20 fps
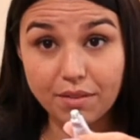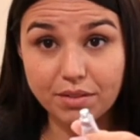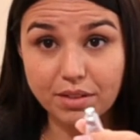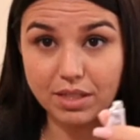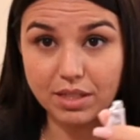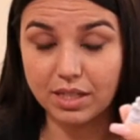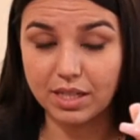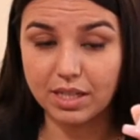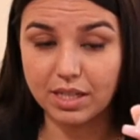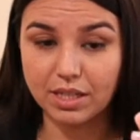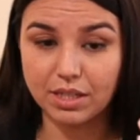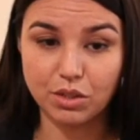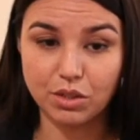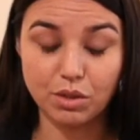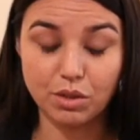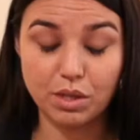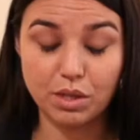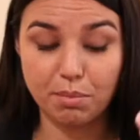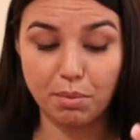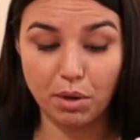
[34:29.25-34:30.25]
the Kintsugi
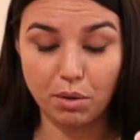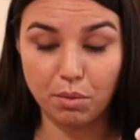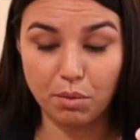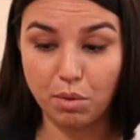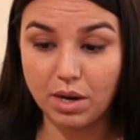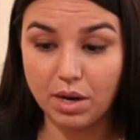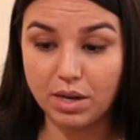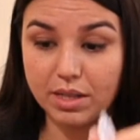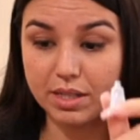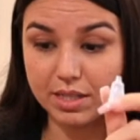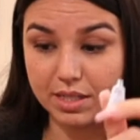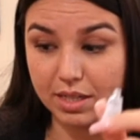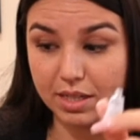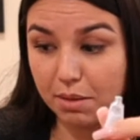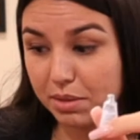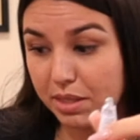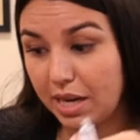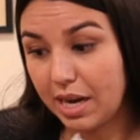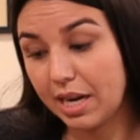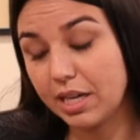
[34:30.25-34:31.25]
part 1, this comes in
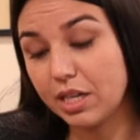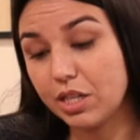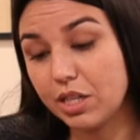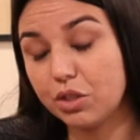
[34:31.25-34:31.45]
handy too.